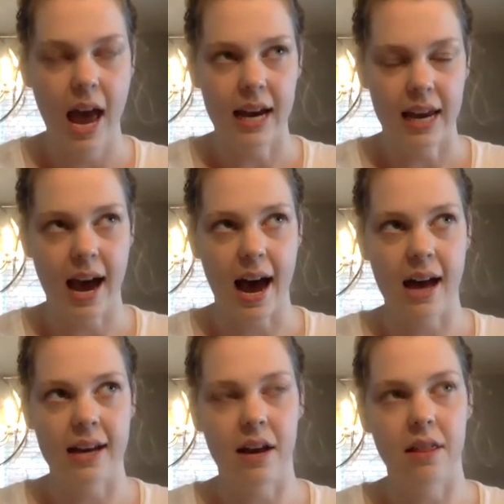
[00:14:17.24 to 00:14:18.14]
Yeah,
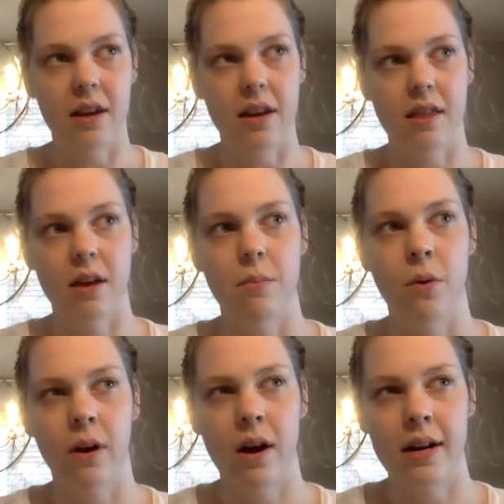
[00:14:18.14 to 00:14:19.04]
and now that I think
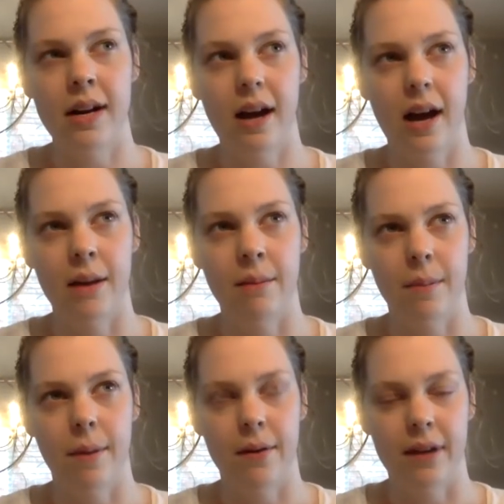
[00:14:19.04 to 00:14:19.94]
more on it, I'm
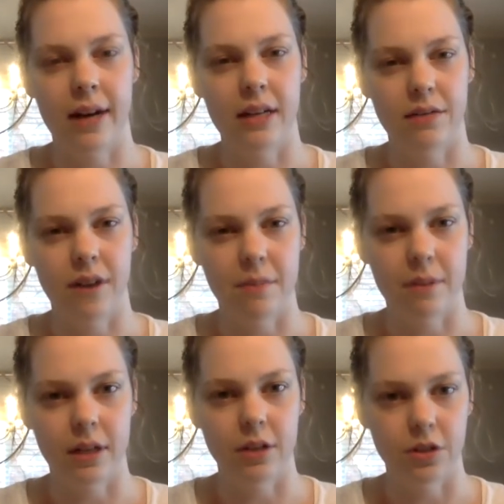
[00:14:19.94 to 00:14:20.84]
about
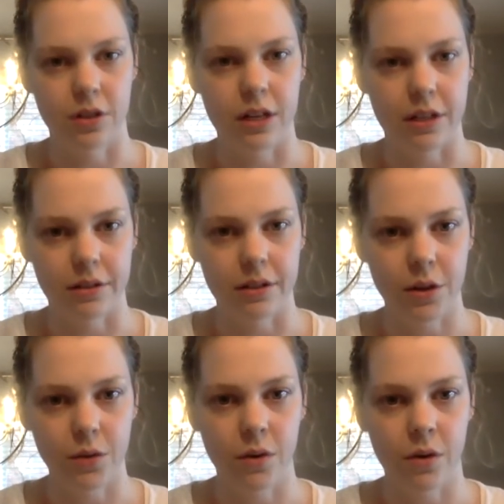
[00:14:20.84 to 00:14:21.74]
95% sure they do see
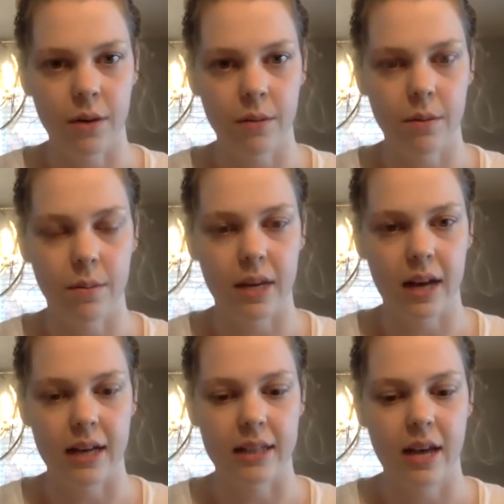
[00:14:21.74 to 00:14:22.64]
your phone number,
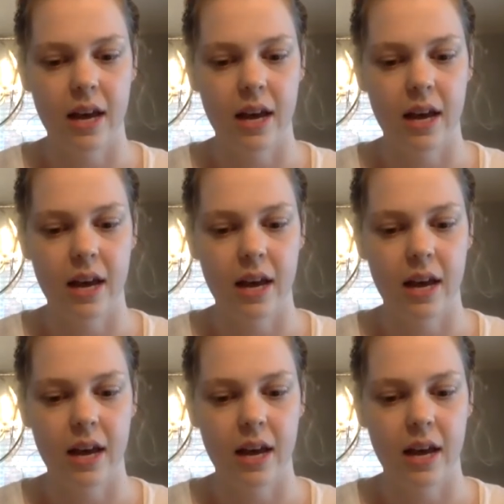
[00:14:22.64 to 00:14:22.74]
because